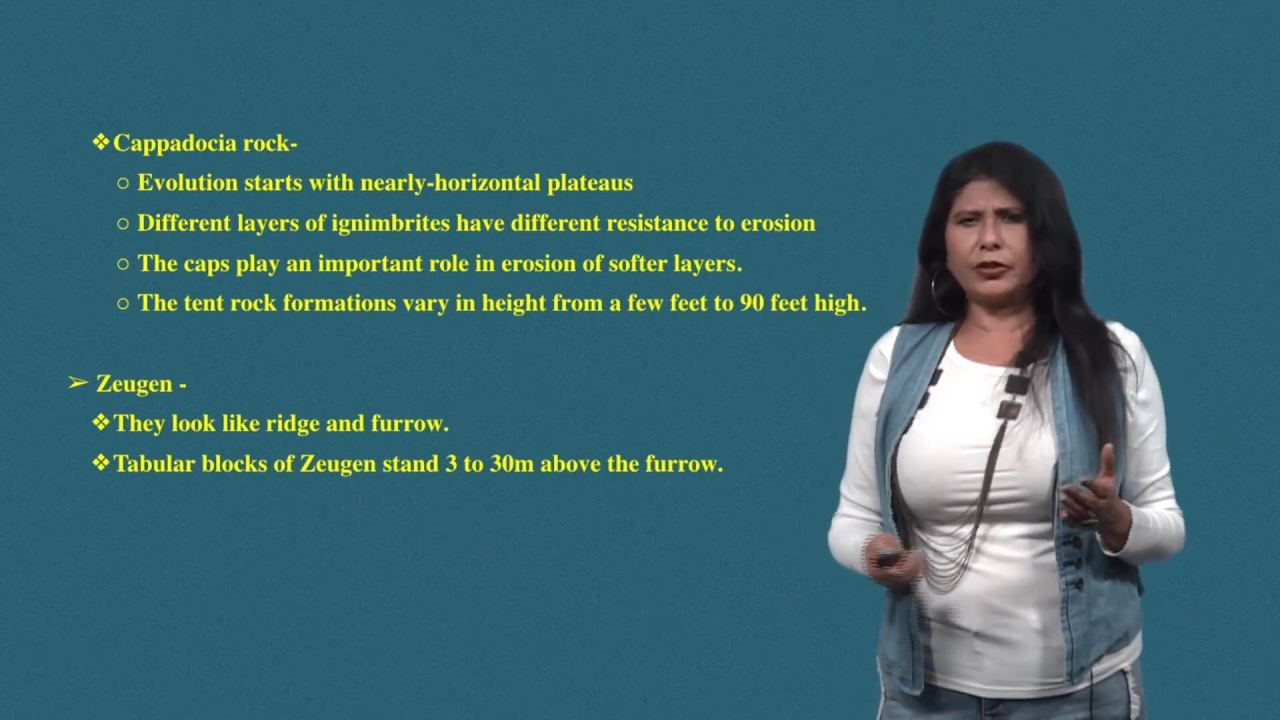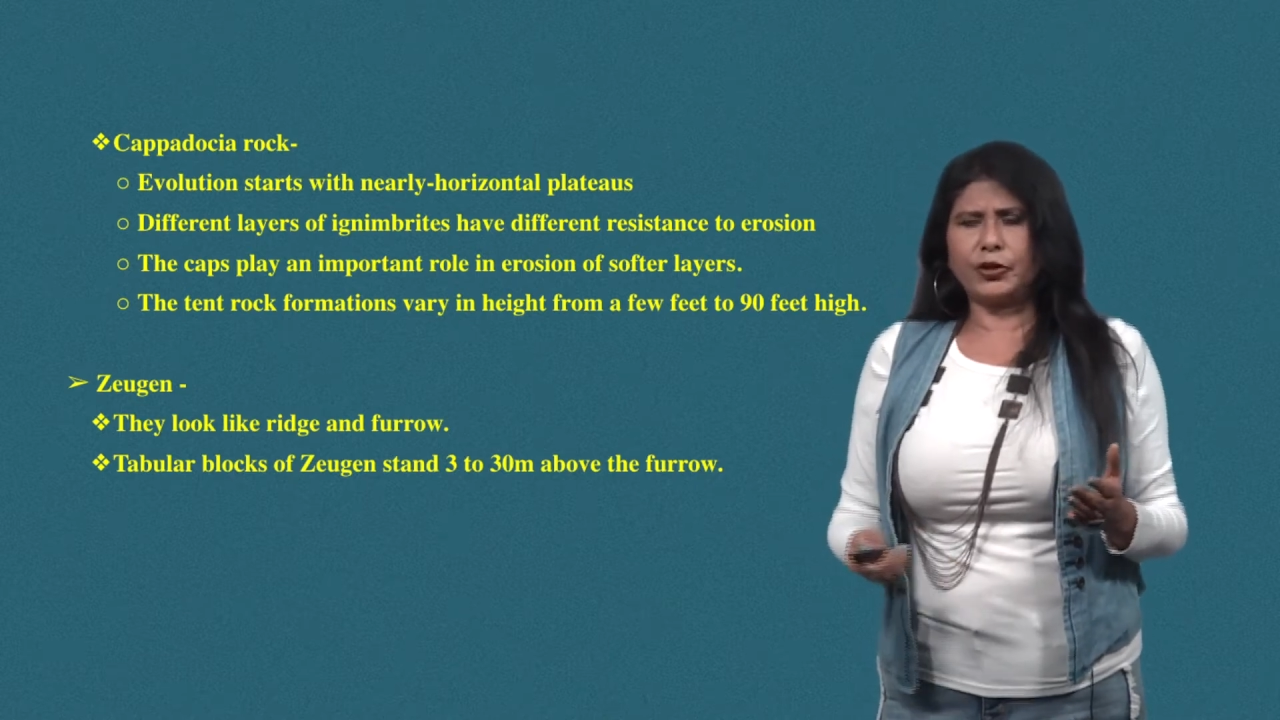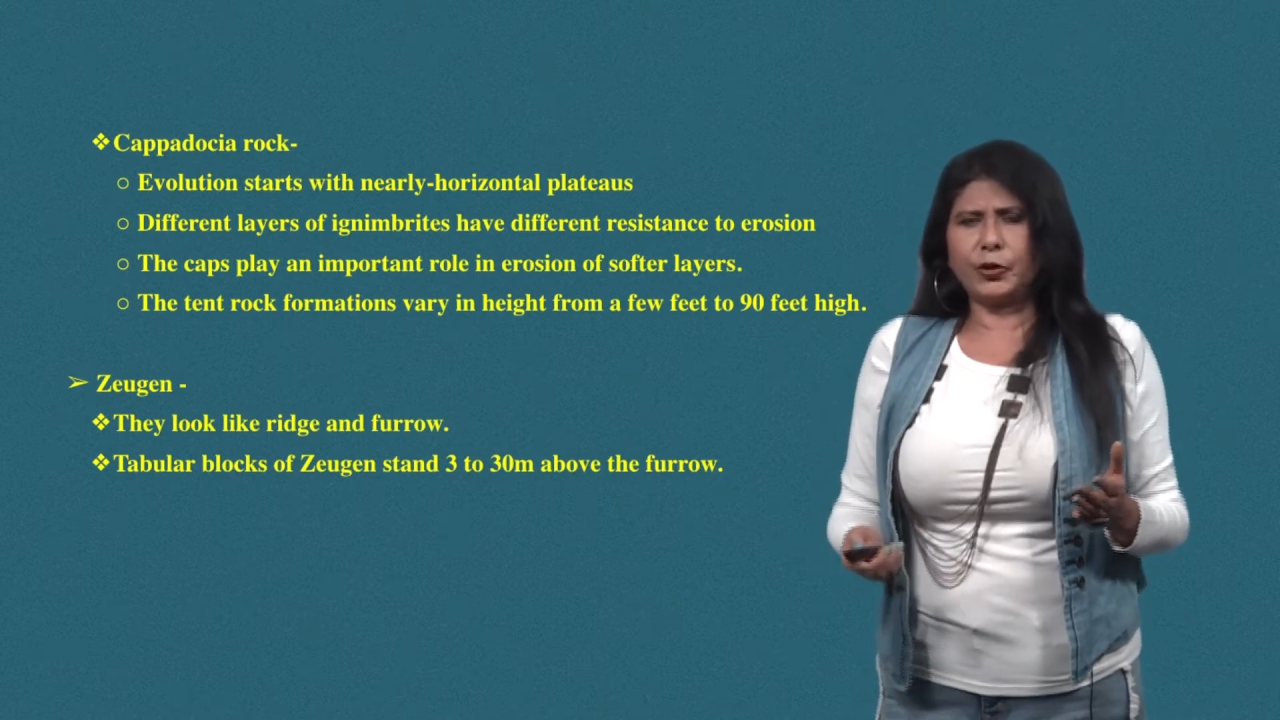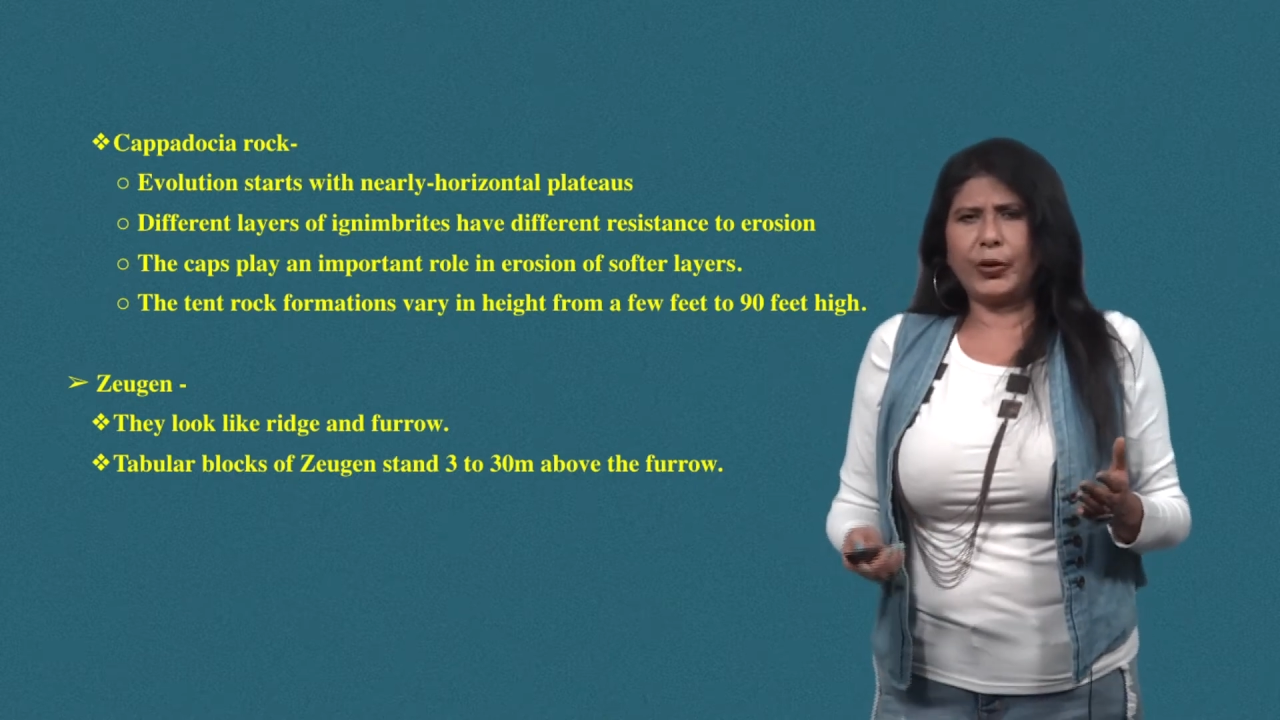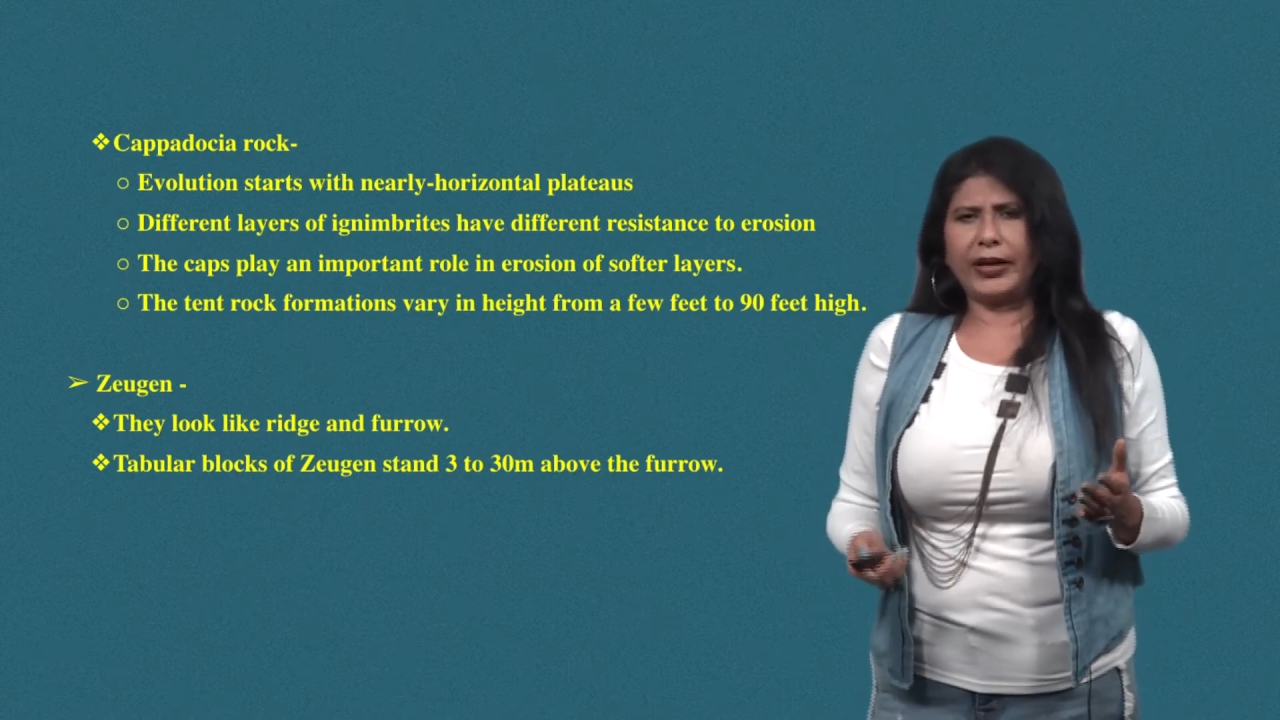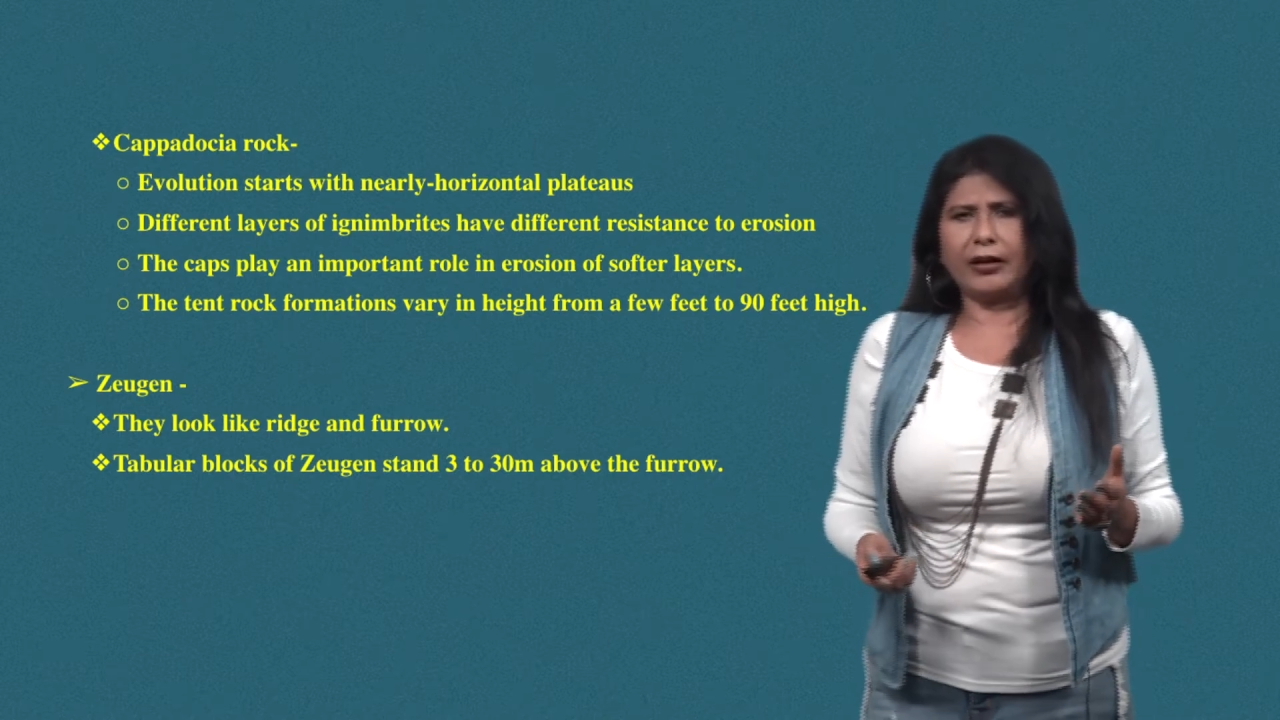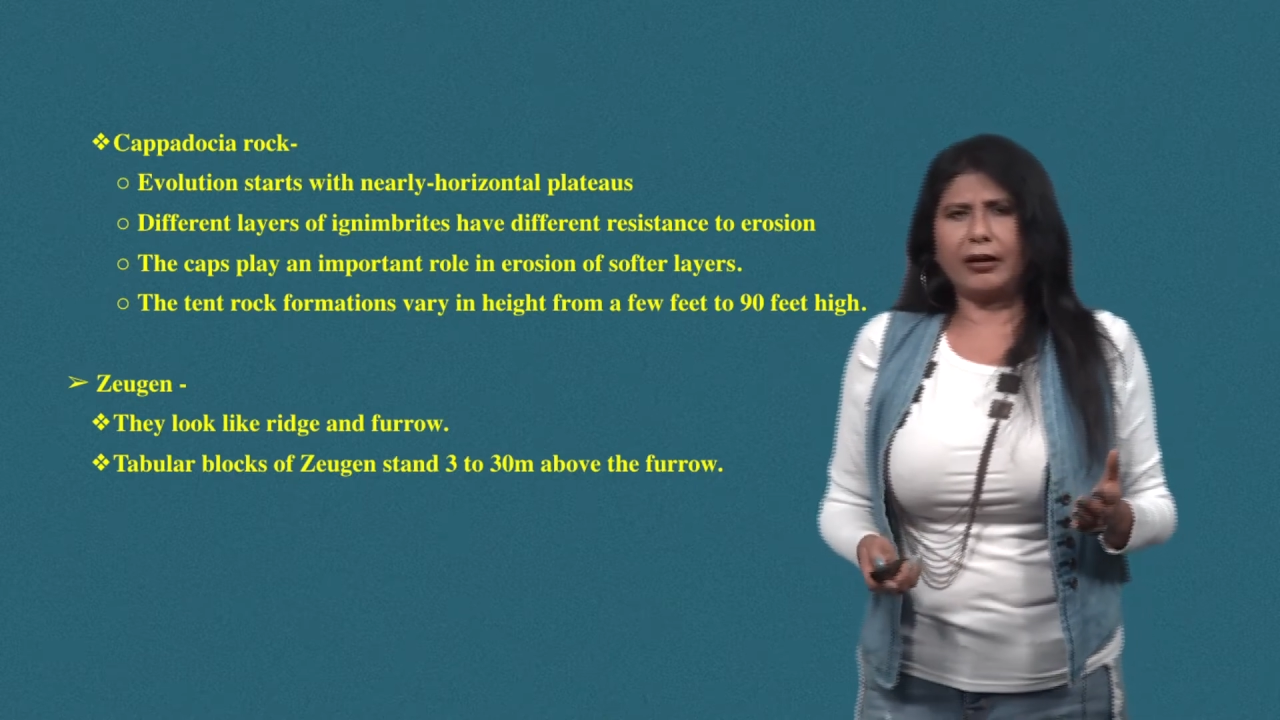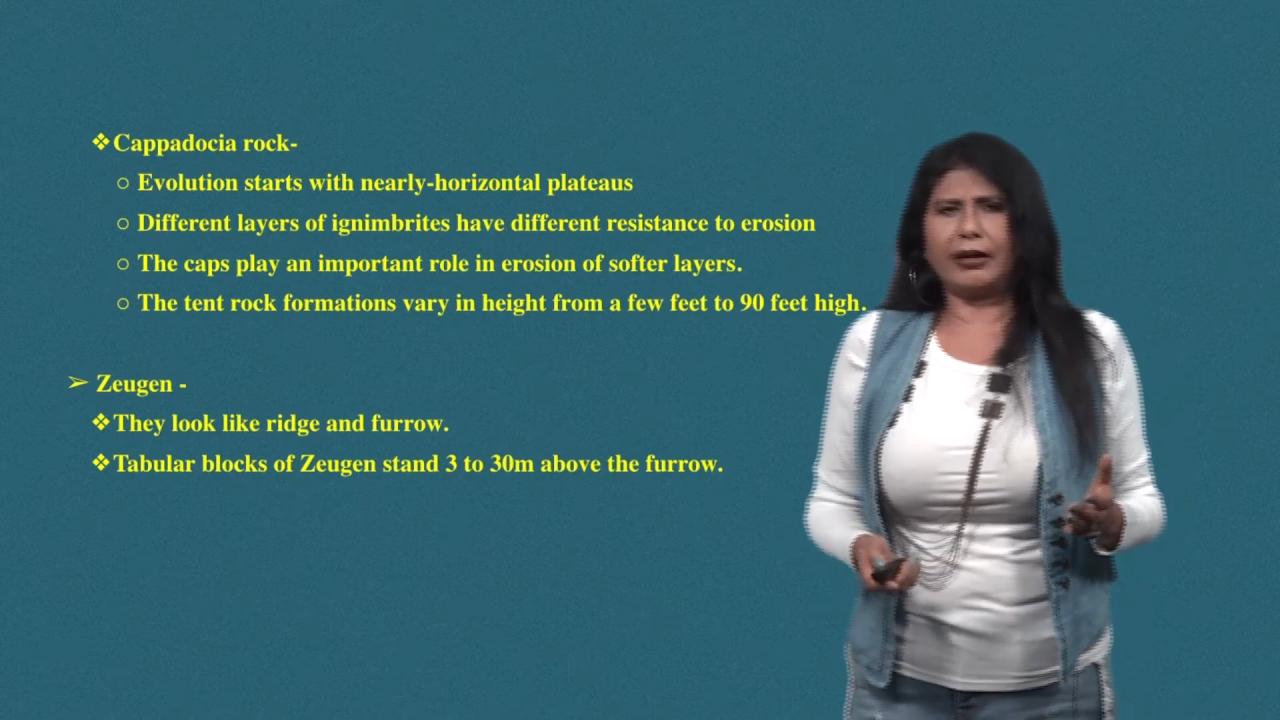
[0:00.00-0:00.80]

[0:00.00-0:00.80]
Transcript: Zugen,